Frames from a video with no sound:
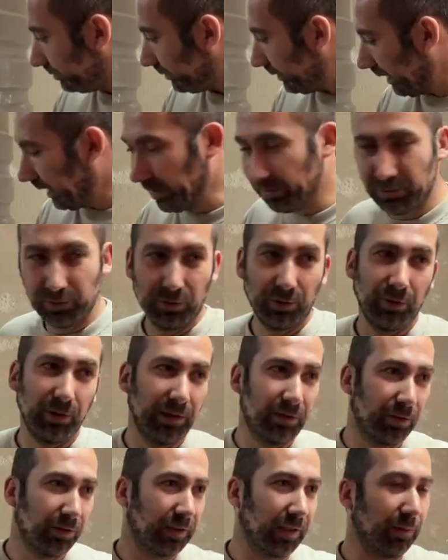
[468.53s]
And so
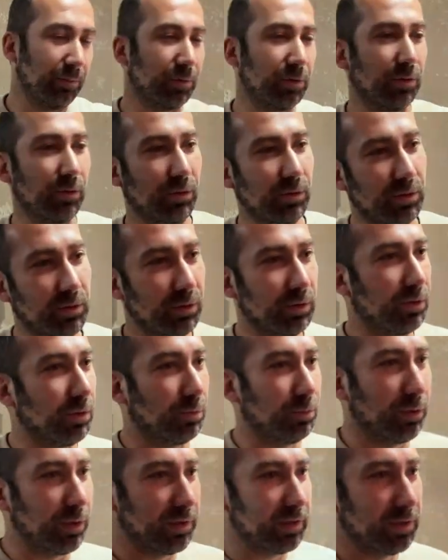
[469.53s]
it's the same. So the
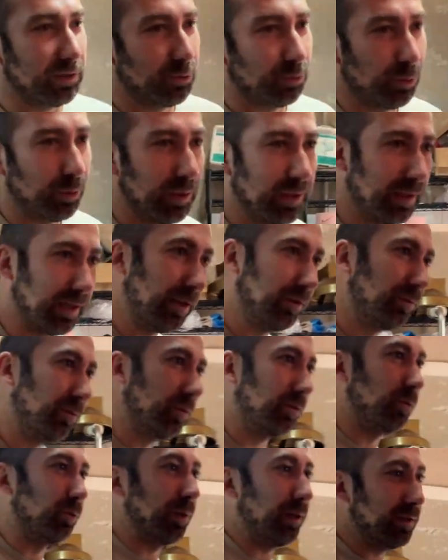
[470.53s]
press is really nice
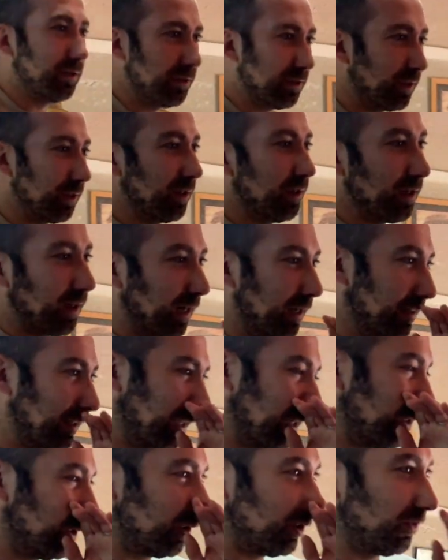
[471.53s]
for the reds. I
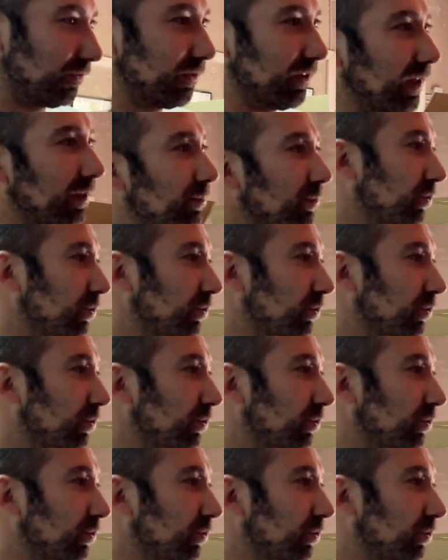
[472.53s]
take a lot of time